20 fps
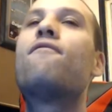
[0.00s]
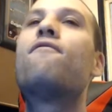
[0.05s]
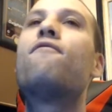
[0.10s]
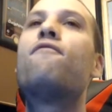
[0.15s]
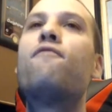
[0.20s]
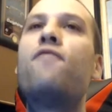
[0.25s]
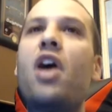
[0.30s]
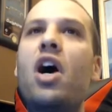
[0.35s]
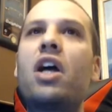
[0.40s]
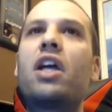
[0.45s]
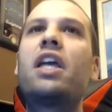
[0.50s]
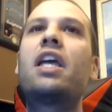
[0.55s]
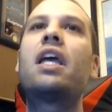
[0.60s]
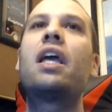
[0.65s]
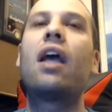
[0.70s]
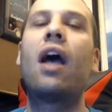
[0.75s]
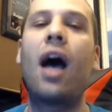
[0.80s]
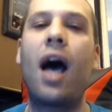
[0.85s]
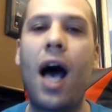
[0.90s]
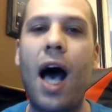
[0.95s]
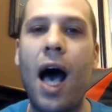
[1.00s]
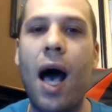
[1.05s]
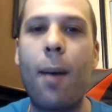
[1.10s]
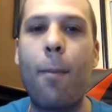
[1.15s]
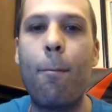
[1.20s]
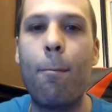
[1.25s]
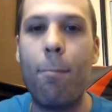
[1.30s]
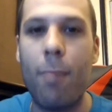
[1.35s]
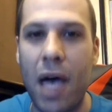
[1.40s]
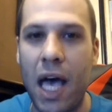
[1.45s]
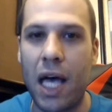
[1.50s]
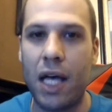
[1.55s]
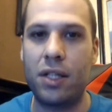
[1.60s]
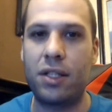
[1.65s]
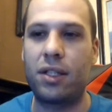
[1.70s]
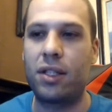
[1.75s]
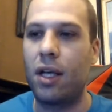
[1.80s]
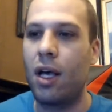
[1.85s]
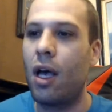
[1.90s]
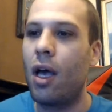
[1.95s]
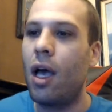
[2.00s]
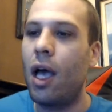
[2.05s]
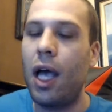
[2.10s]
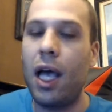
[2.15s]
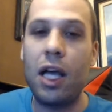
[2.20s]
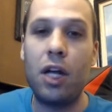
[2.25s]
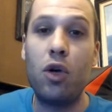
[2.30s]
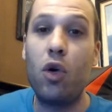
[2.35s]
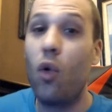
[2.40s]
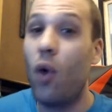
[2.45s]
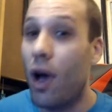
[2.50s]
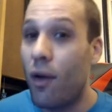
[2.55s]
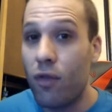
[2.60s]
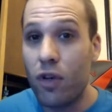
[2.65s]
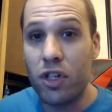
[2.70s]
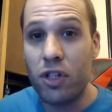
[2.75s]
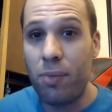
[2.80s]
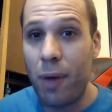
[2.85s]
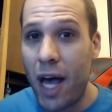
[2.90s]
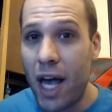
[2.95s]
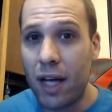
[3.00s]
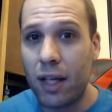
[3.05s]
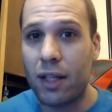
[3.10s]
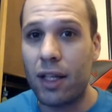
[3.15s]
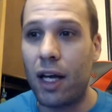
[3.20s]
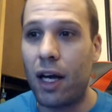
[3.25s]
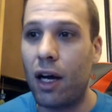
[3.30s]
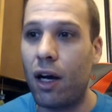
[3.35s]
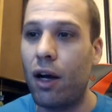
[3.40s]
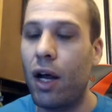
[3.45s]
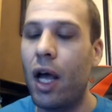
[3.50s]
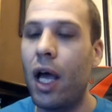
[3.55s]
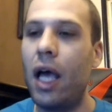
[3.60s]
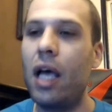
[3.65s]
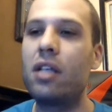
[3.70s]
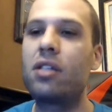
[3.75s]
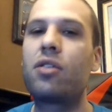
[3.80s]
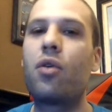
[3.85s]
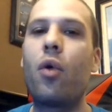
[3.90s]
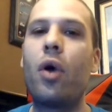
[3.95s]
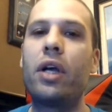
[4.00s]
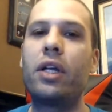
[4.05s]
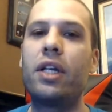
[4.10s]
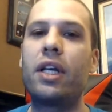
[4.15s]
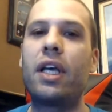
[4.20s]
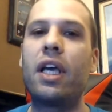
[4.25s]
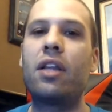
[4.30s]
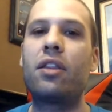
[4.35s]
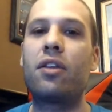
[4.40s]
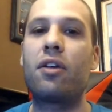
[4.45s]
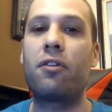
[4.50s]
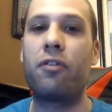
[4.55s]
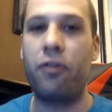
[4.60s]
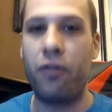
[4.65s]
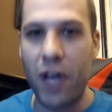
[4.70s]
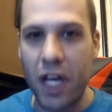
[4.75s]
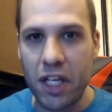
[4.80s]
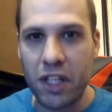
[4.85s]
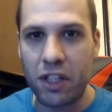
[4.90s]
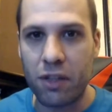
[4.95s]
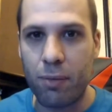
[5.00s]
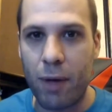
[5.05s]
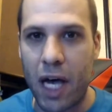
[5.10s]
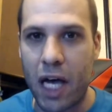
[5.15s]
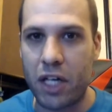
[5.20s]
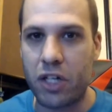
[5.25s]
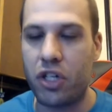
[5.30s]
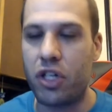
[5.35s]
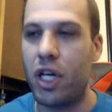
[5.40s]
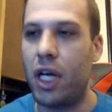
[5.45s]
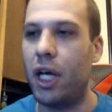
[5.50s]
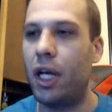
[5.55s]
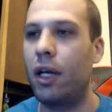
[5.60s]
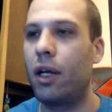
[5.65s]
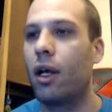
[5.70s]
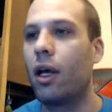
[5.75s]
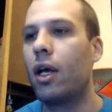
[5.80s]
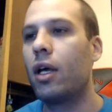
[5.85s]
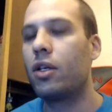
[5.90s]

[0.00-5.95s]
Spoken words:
fucking hot mess, and whoever's back there is going to get their face smashed in.